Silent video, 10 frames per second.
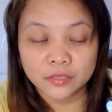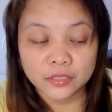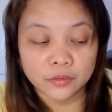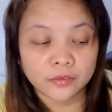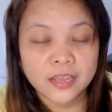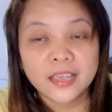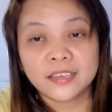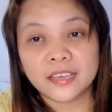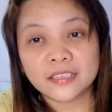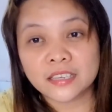So,
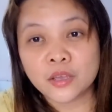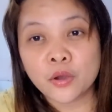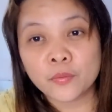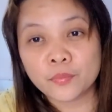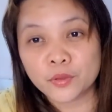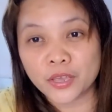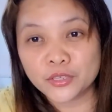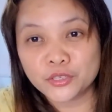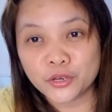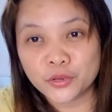guys, I hope you
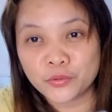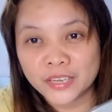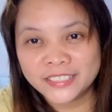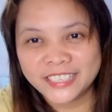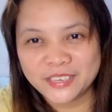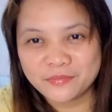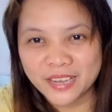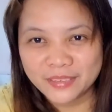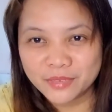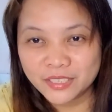enjoy watching
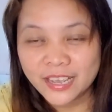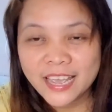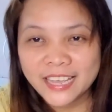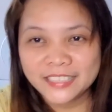my video.